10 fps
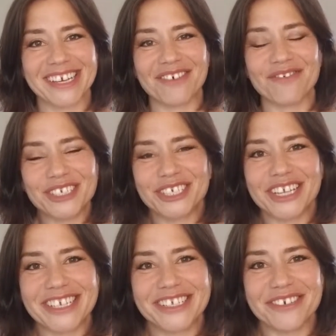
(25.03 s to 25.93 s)
What should
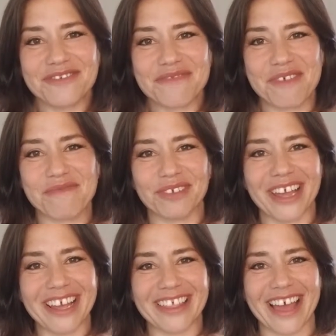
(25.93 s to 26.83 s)
I do with people
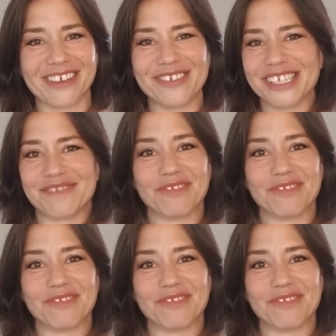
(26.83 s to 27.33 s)
like that who seem